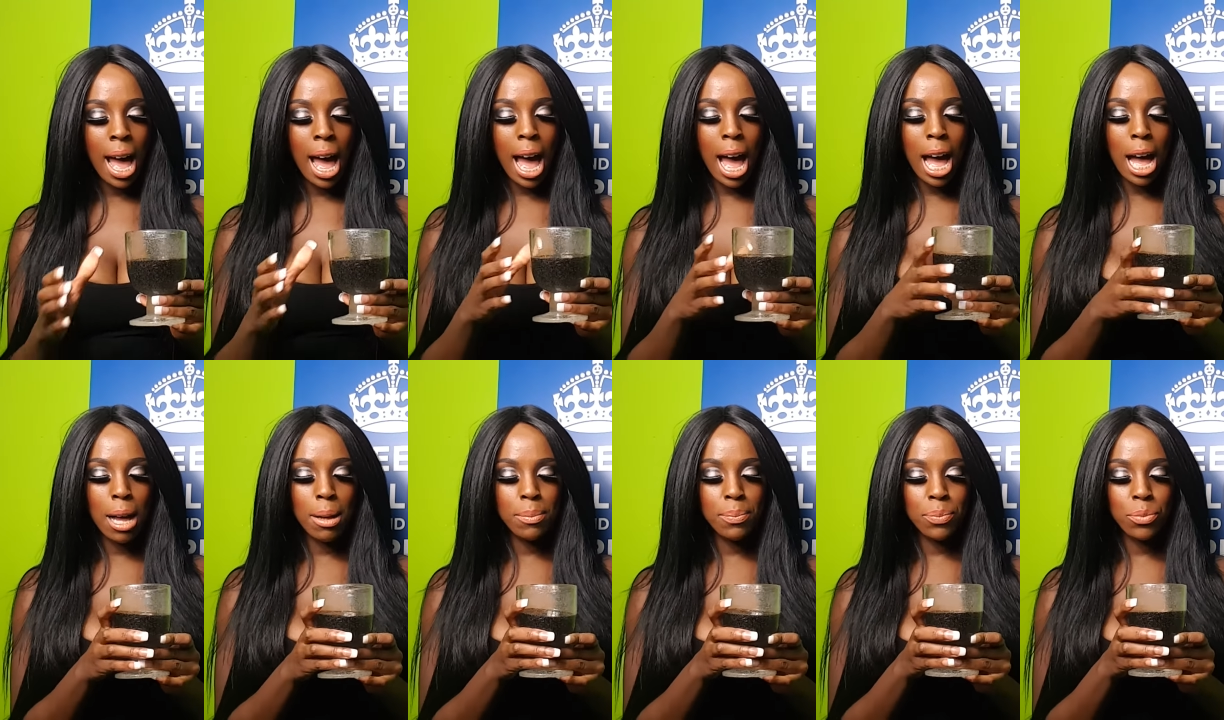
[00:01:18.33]

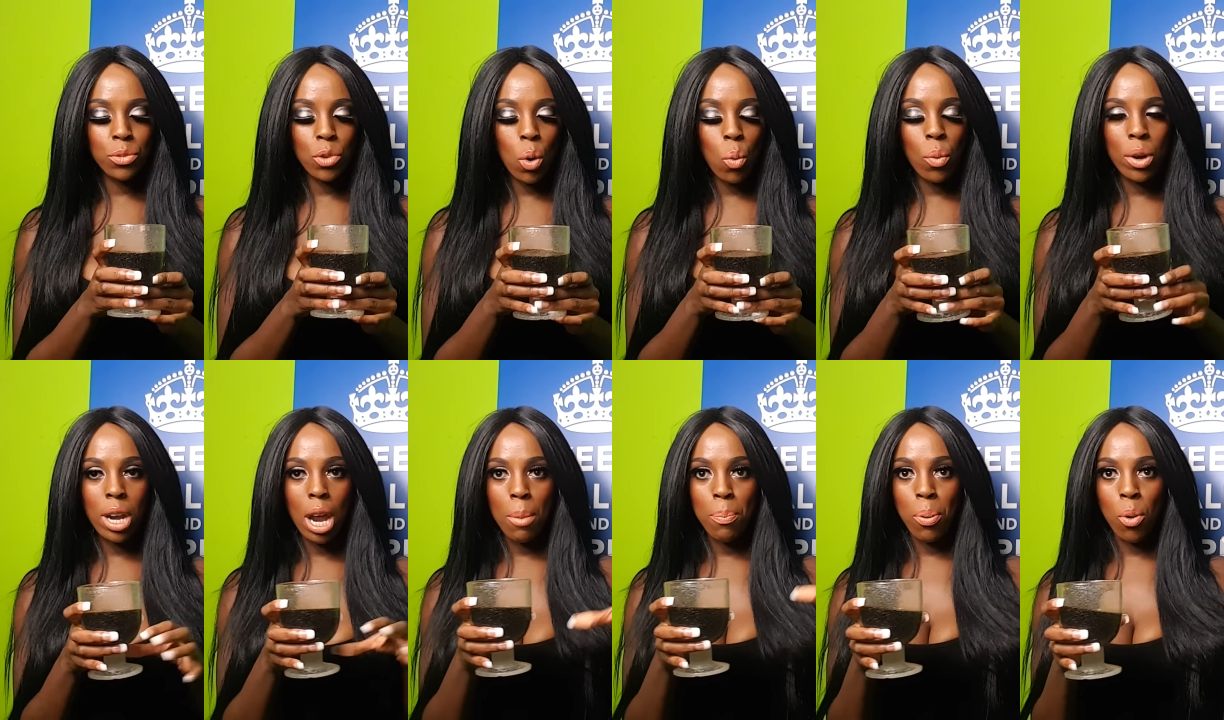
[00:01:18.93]

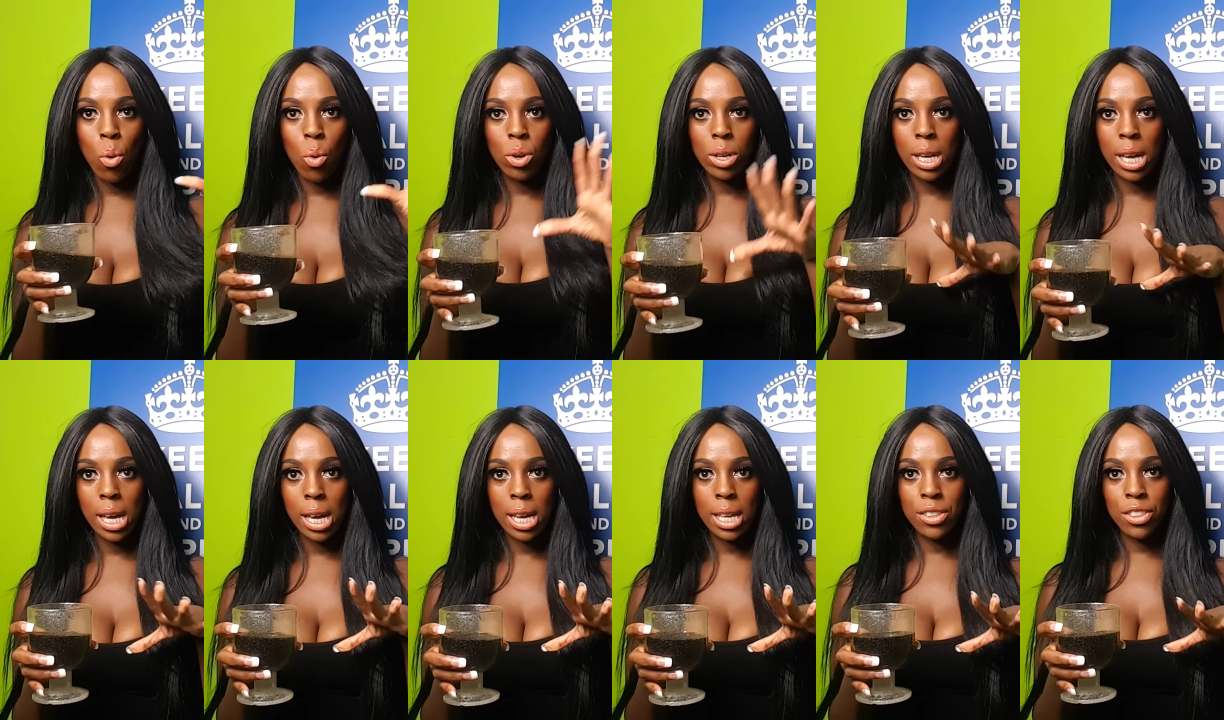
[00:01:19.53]
when I poured
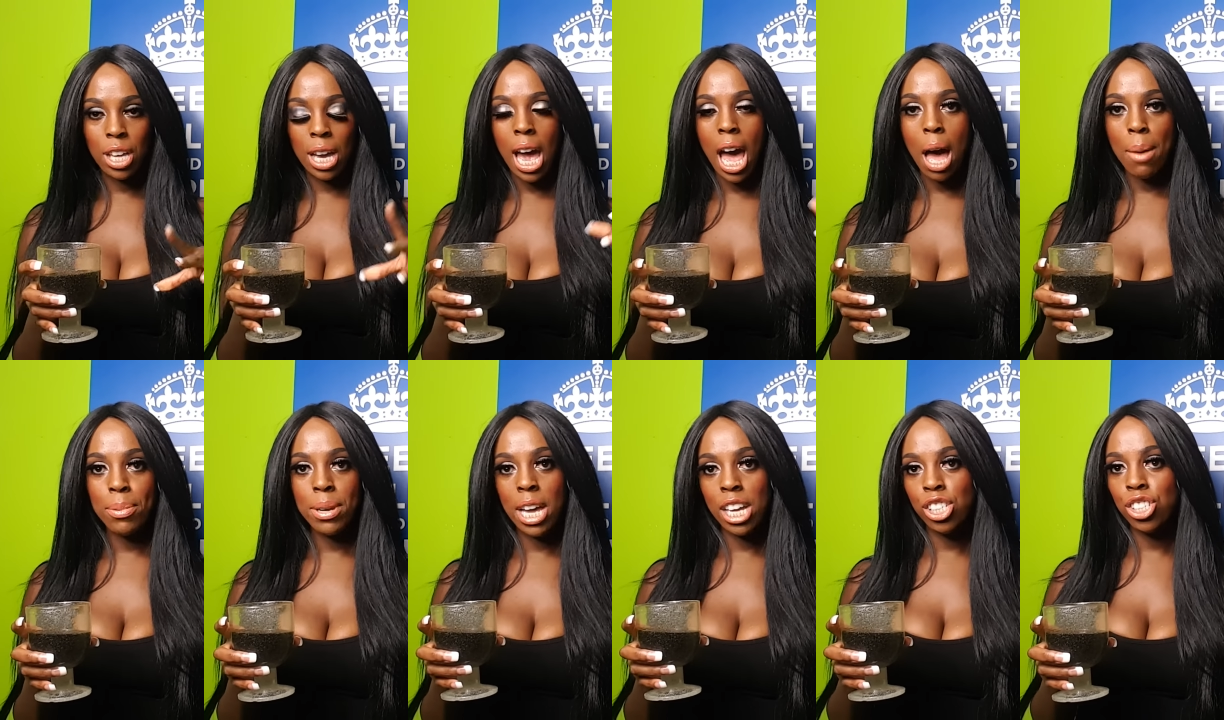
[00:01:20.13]
it in, the
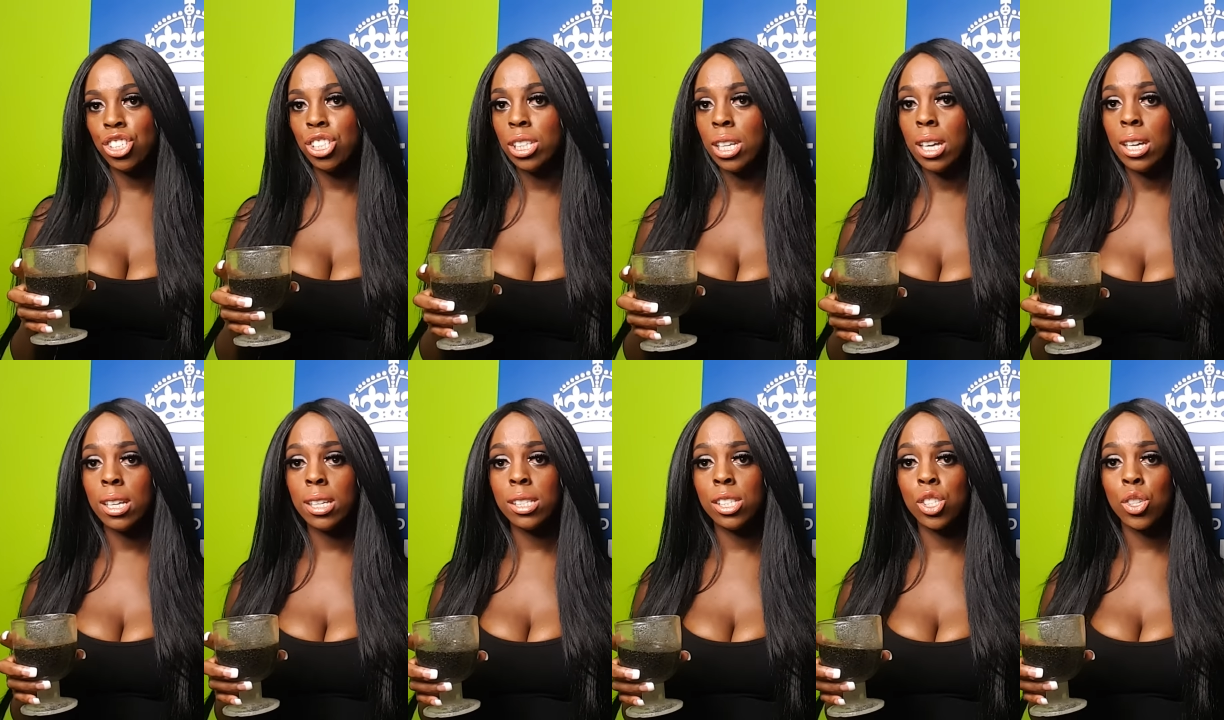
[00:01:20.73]
carbonation
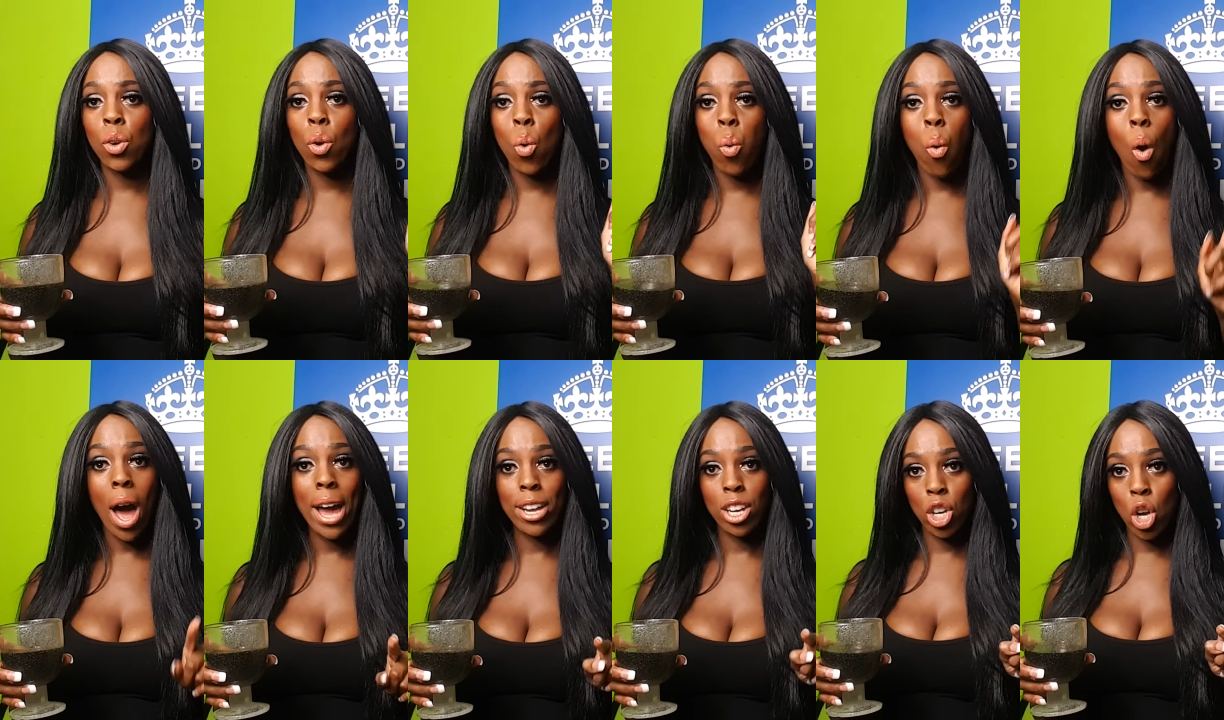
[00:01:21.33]
is
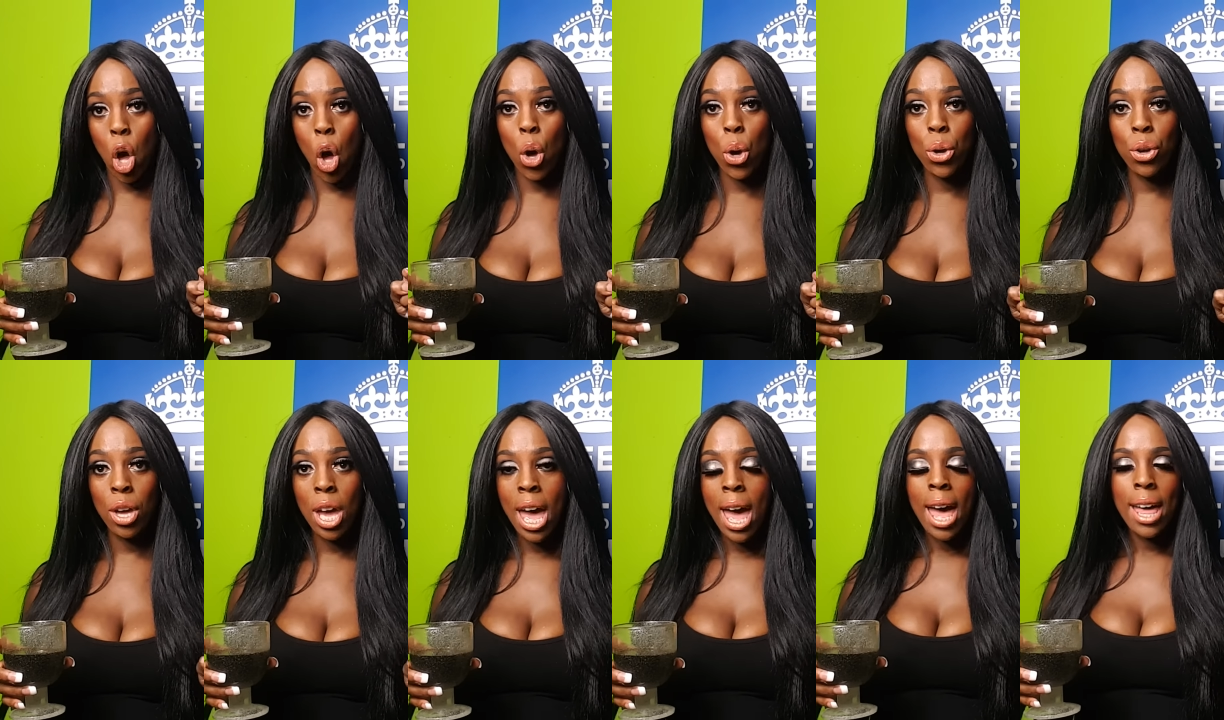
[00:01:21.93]
quite low.